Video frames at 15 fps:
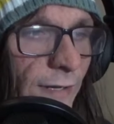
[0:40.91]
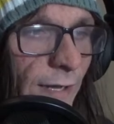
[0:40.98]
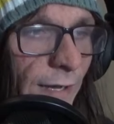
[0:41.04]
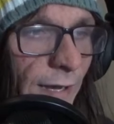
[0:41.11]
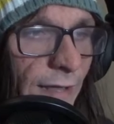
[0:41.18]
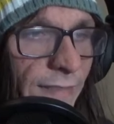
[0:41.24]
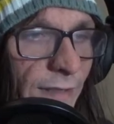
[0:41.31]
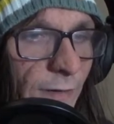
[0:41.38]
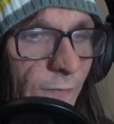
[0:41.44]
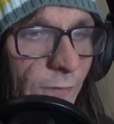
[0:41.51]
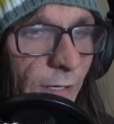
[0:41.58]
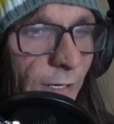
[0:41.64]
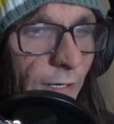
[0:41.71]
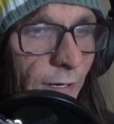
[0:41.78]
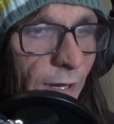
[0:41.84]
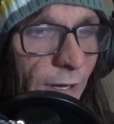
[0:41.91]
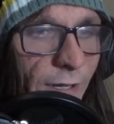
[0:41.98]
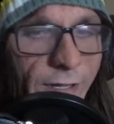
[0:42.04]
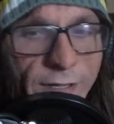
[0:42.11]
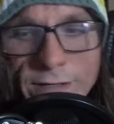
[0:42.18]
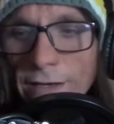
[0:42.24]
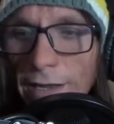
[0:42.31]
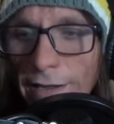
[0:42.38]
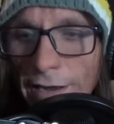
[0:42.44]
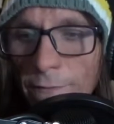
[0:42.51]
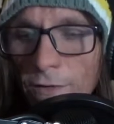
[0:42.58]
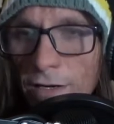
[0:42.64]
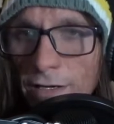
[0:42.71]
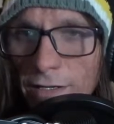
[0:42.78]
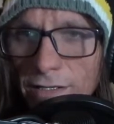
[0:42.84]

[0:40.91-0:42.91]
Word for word: and I think we're good, and I want